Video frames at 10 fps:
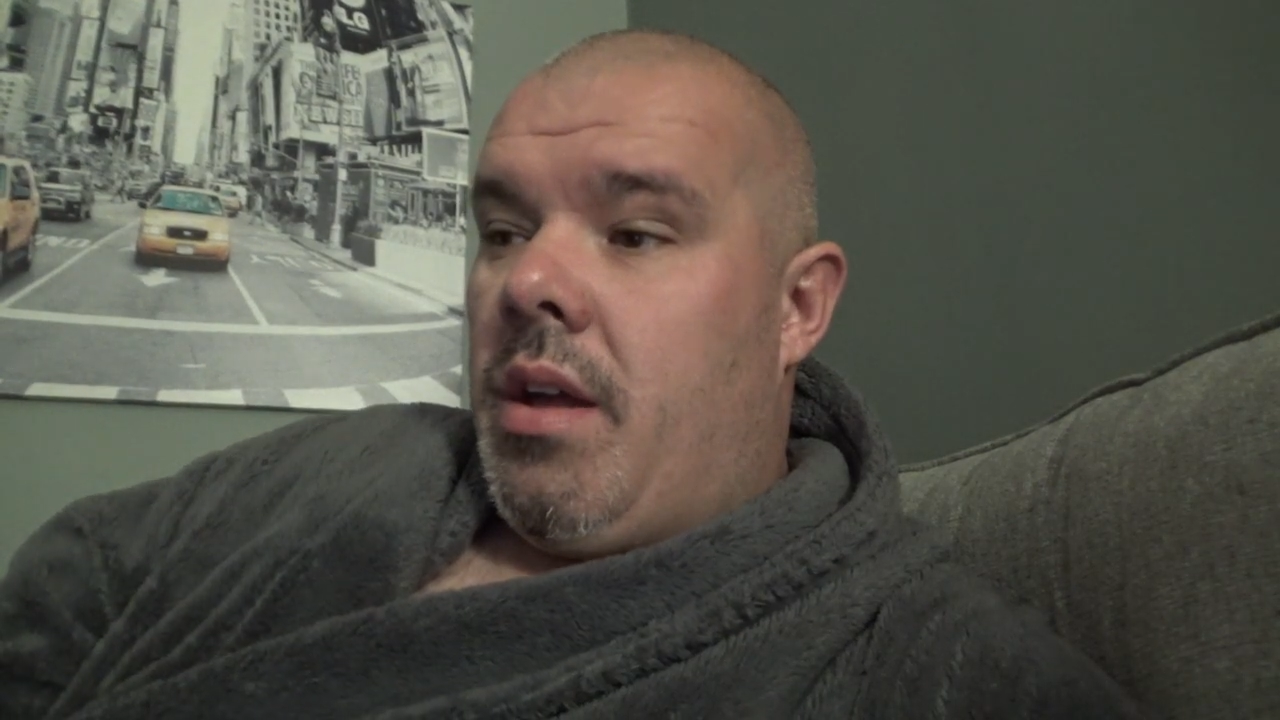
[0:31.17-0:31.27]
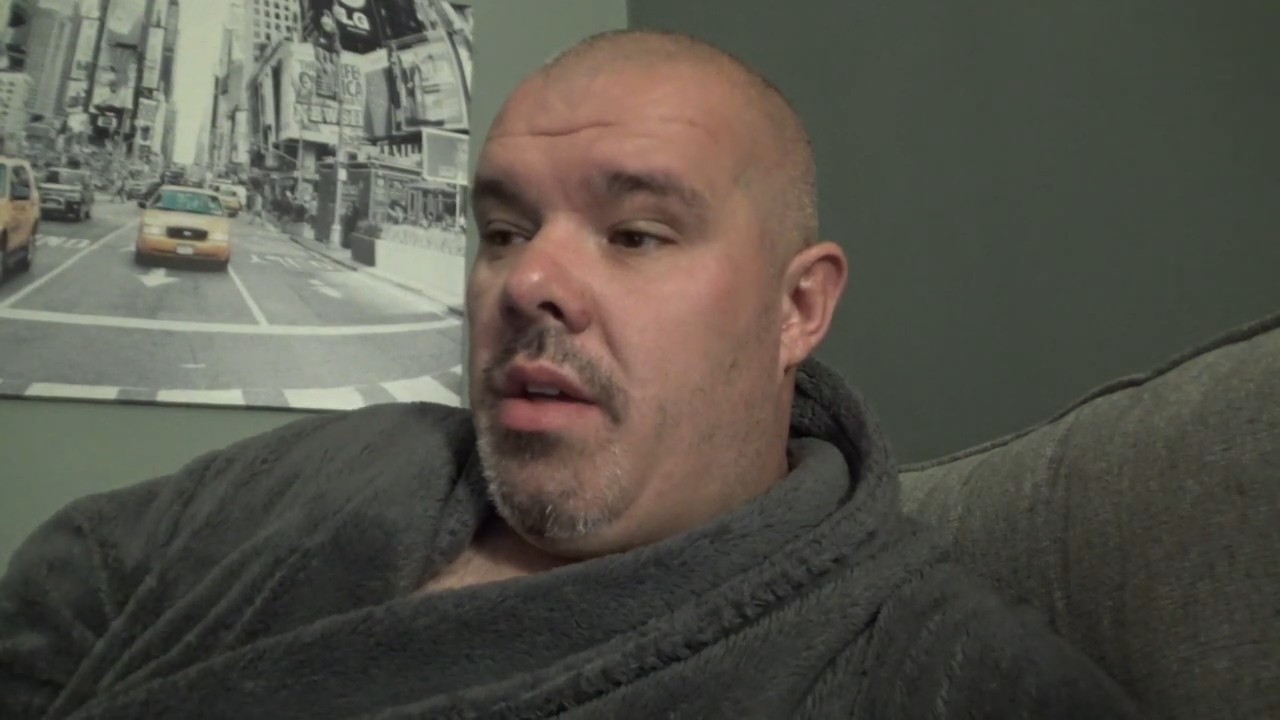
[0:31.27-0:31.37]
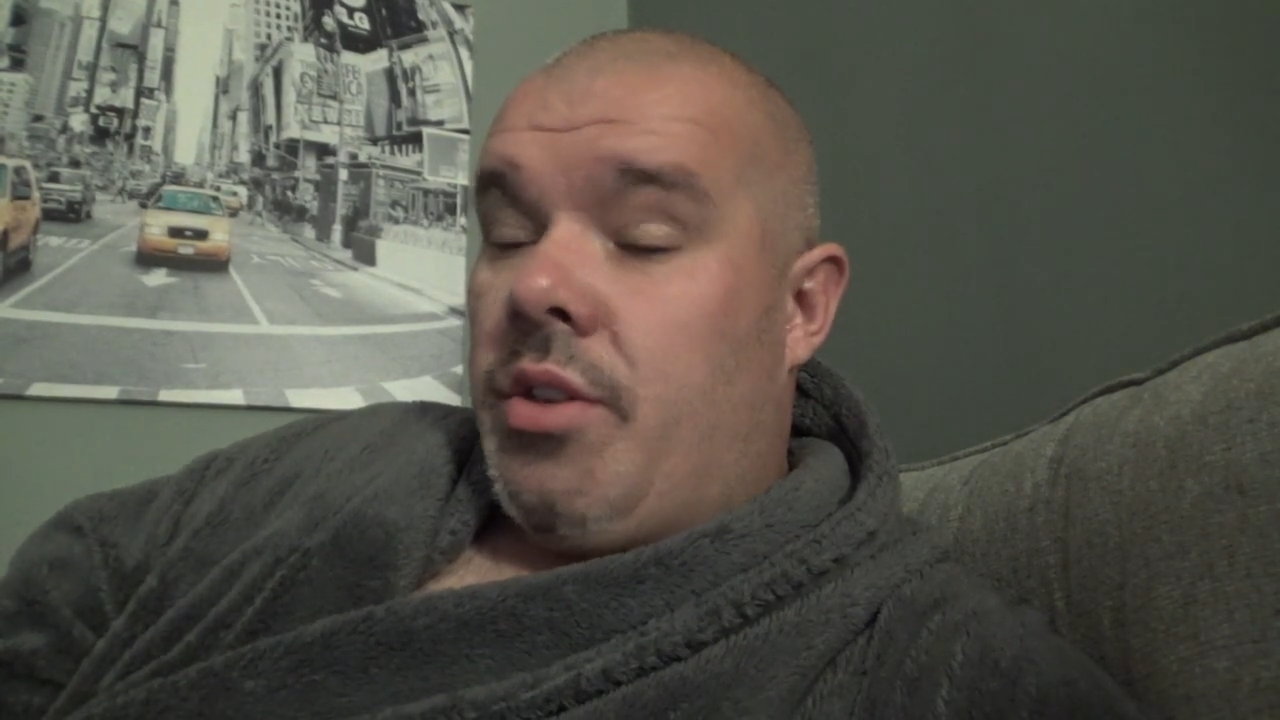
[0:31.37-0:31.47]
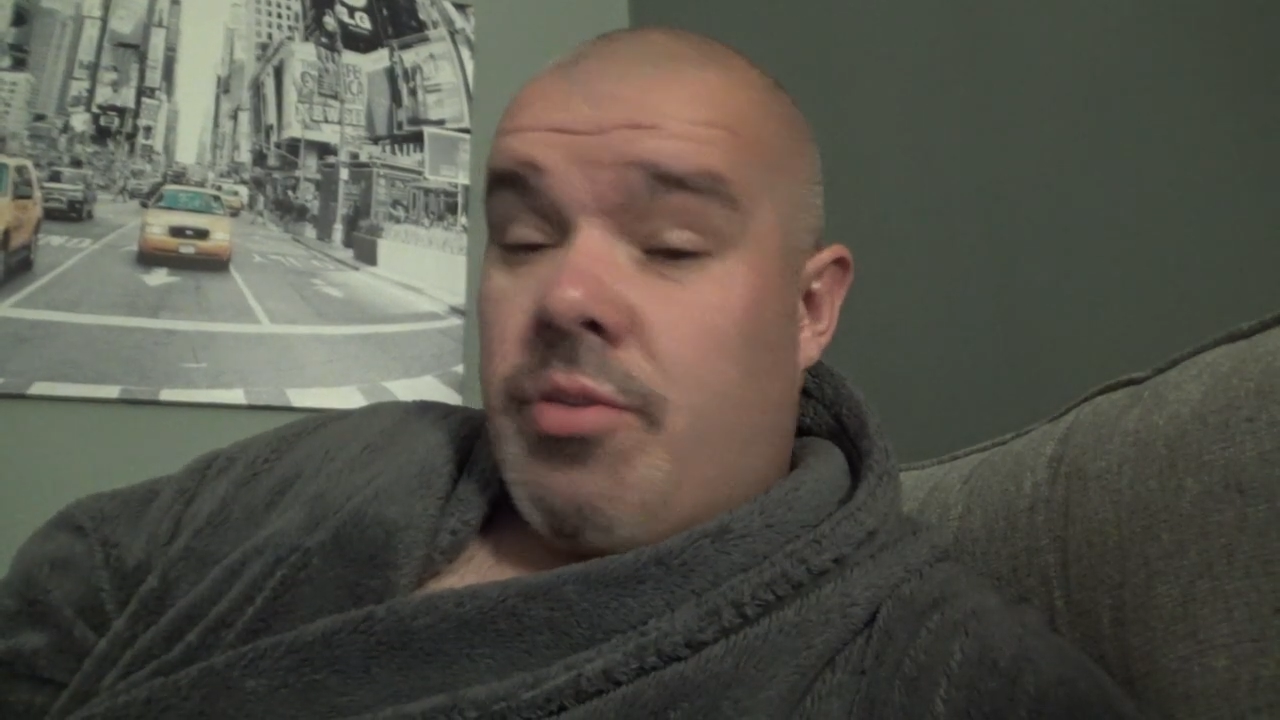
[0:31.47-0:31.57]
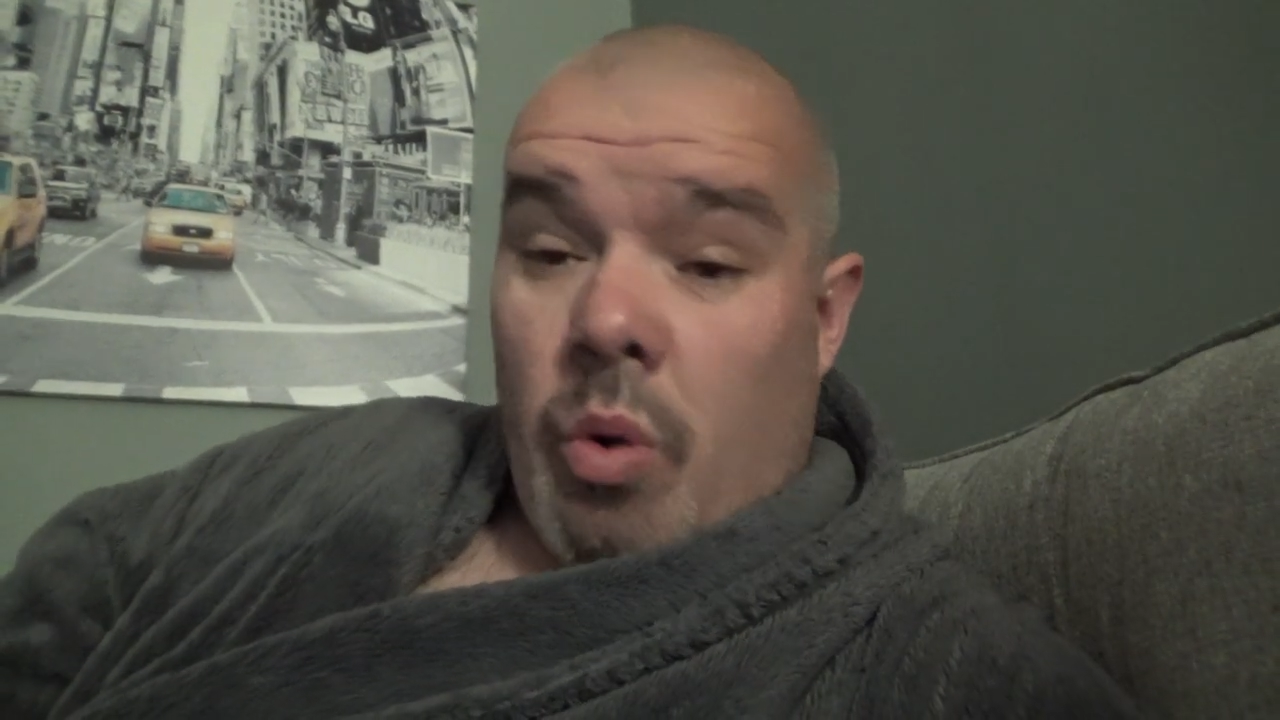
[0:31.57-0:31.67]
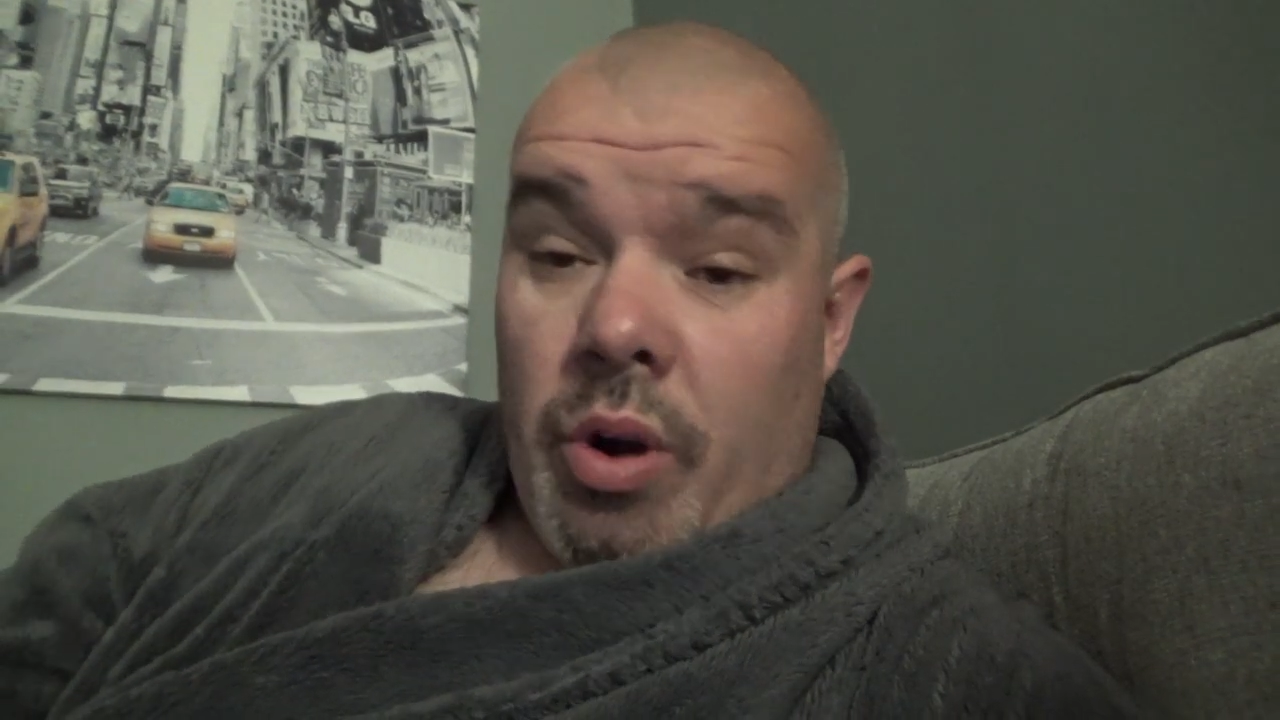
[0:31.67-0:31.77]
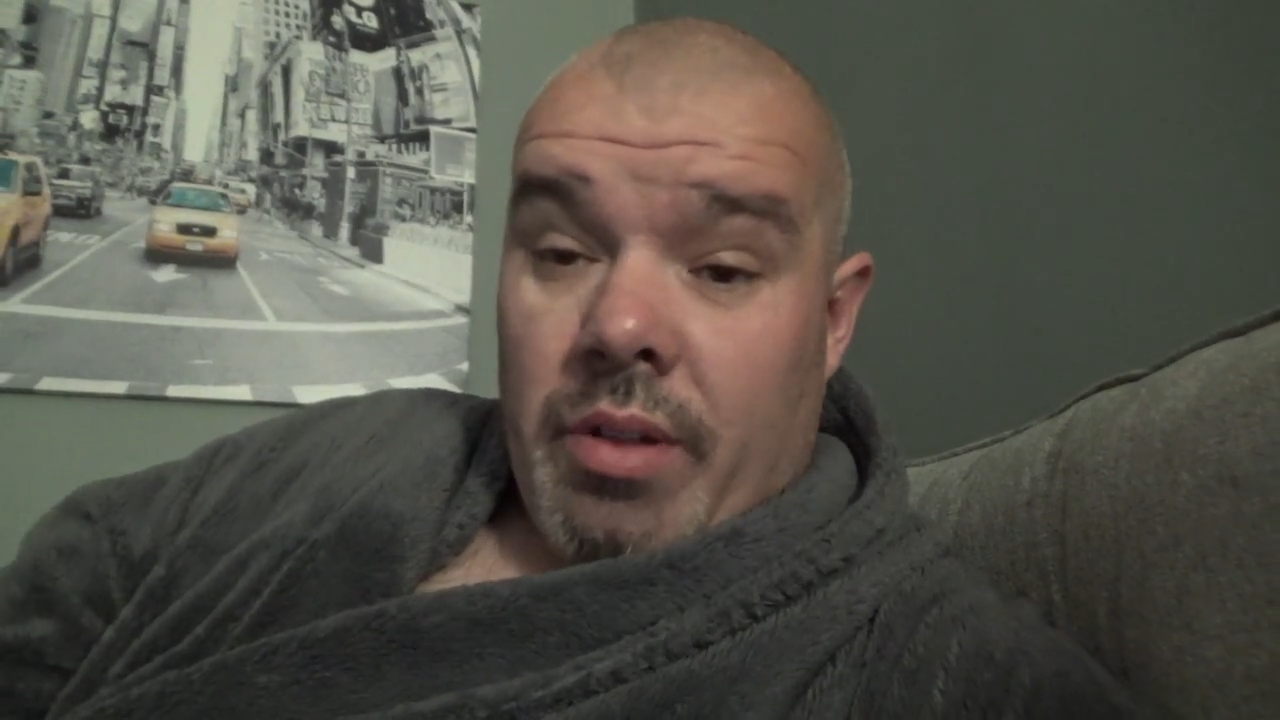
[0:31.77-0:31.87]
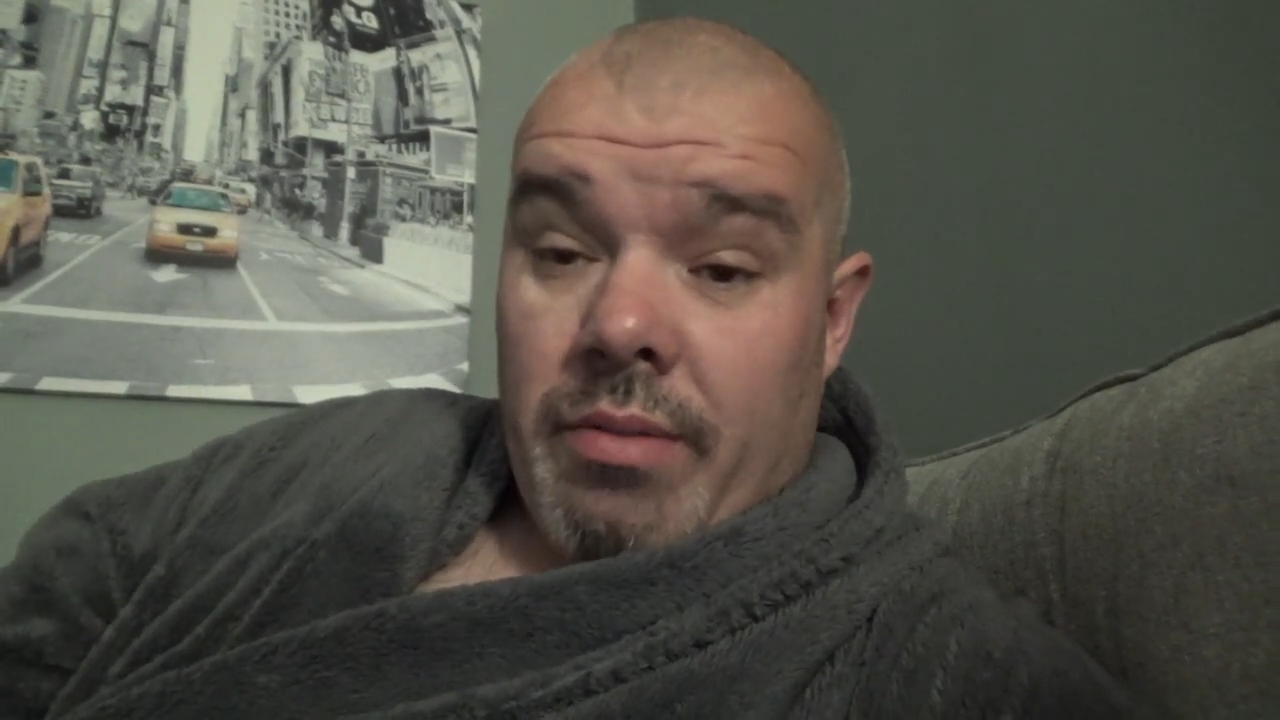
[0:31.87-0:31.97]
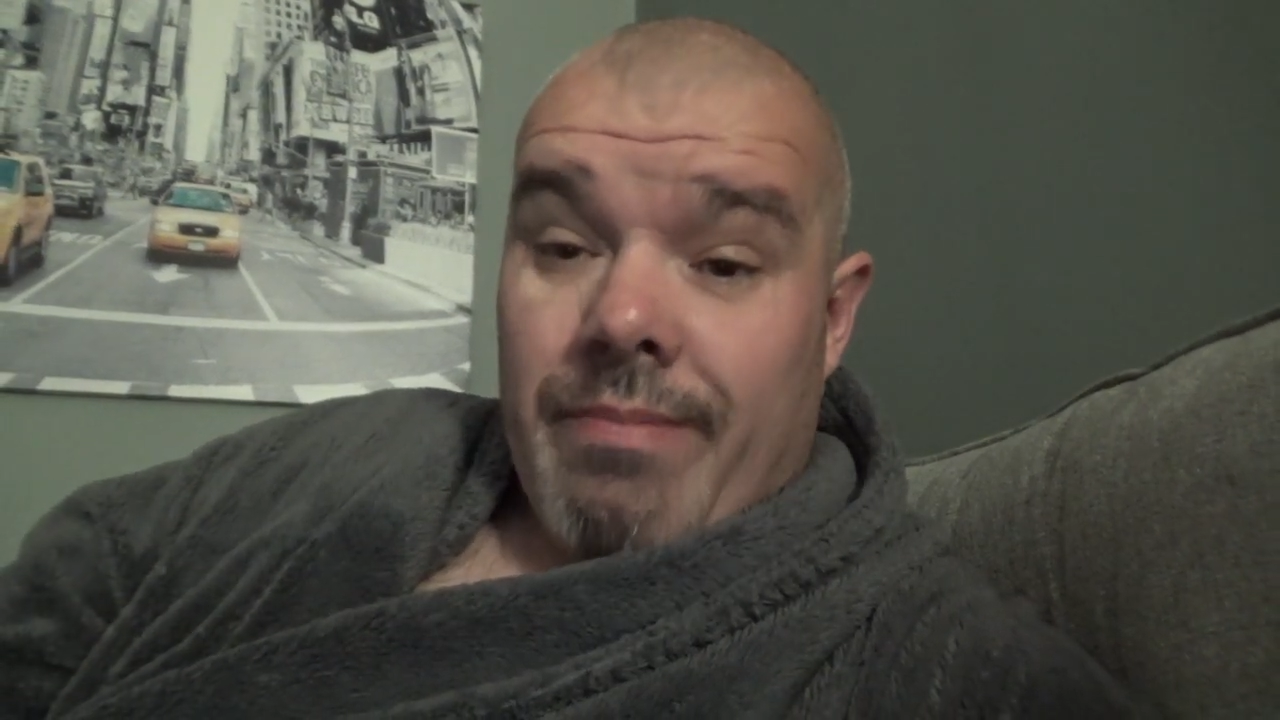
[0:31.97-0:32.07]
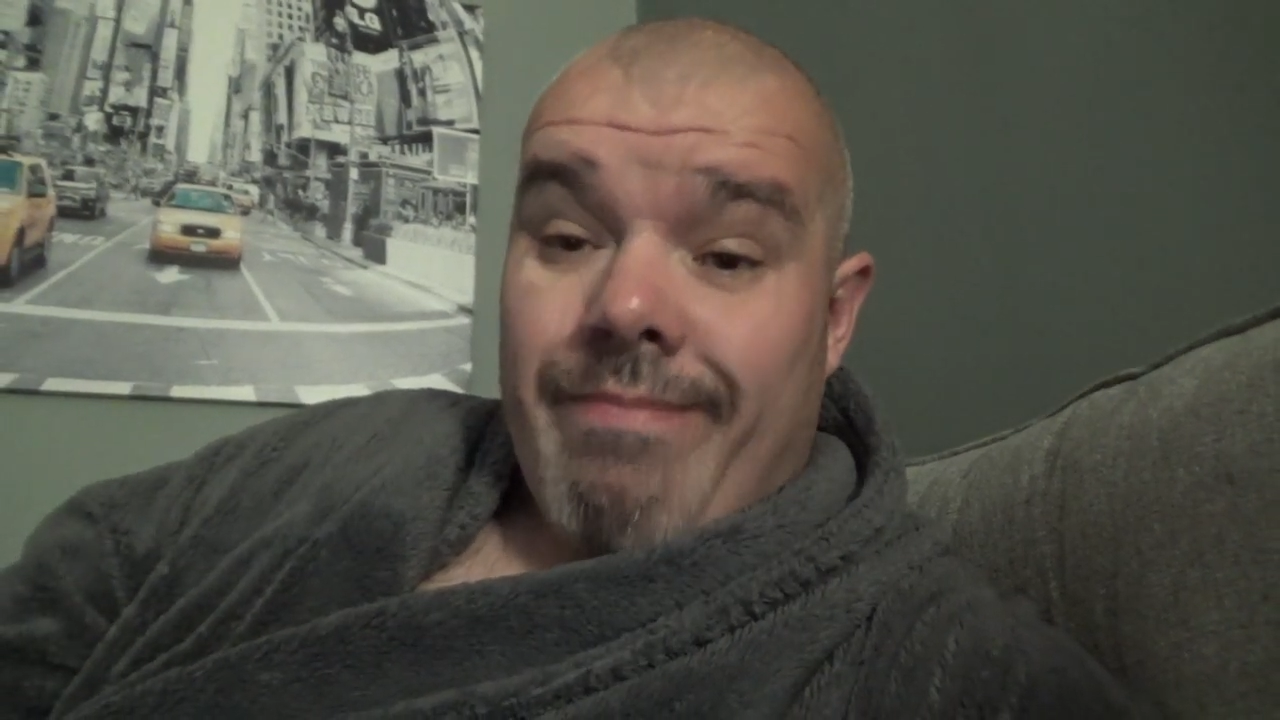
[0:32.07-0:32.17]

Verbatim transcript: This morning,